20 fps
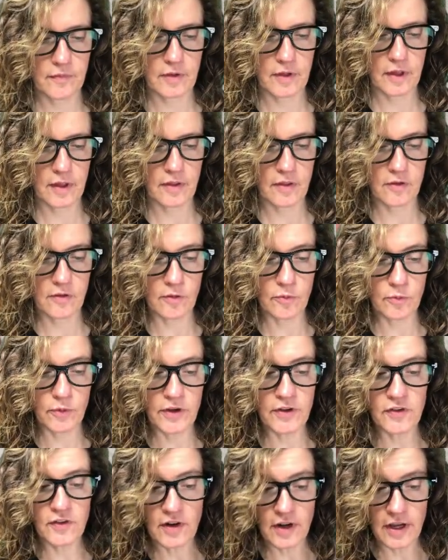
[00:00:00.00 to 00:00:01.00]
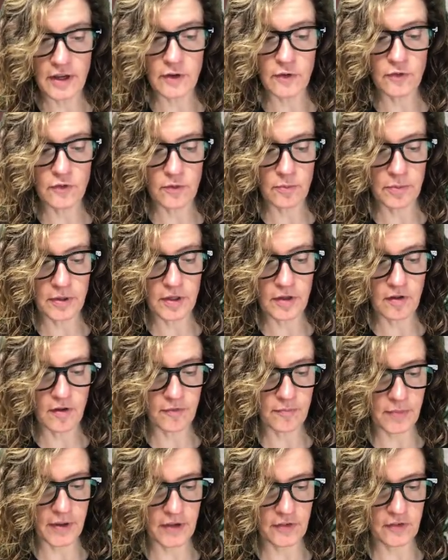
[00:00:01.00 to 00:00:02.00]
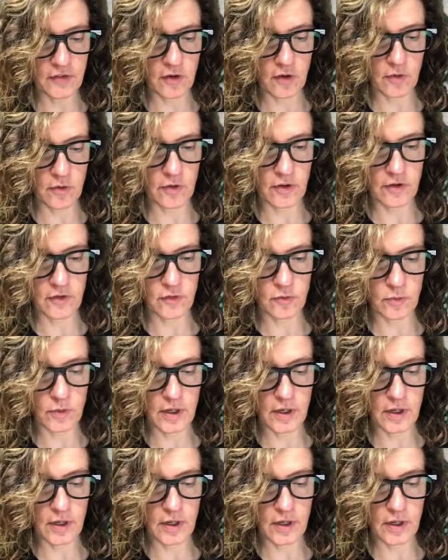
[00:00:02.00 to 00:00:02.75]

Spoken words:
And the reason I use a peel-off base coat is